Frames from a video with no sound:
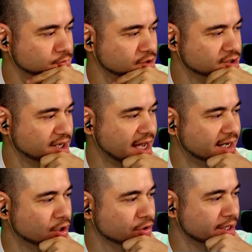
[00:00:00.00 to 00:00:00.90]
So add it
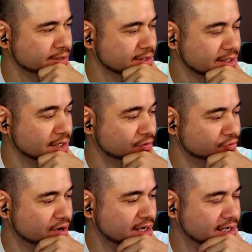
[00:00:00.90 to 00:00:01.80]
along there.
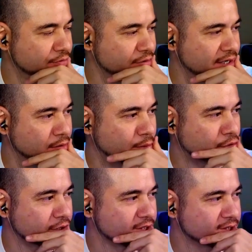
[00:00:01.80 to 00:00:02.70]
Really, really
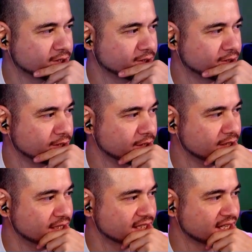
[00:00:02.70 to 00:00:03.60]
laborious.
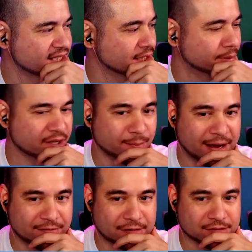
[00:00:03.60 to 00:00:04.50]
See the sign sample in the
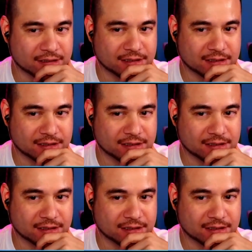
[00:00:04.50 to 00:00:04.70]
background.